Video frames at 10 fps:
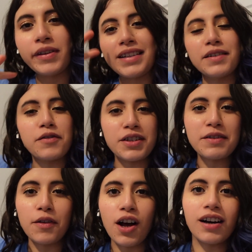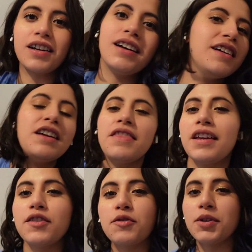That's it for this vlog. Thank
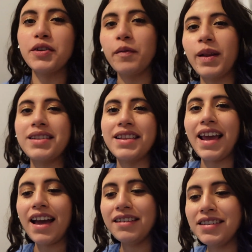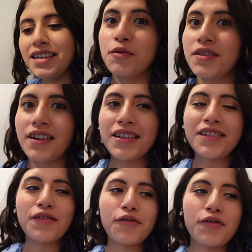you so much if you made it to the end. School's starting
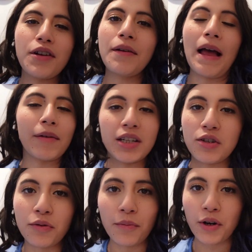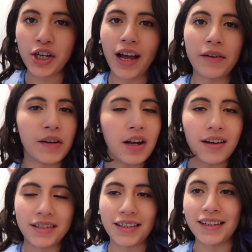soon. I'm gonna do more child-free
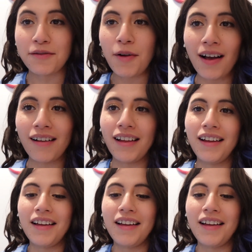content as well.